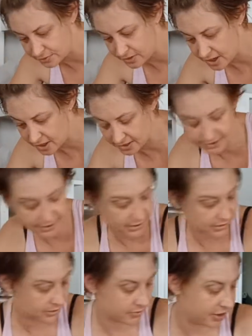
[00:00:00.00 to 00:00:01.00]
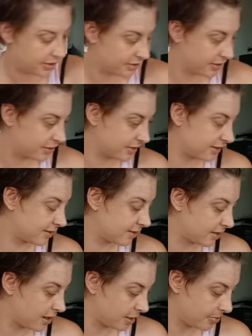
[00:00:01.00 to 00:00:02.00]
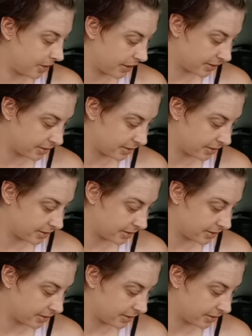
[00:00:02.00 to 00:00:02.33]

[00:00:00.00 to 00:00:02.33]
rust, which is going to suck big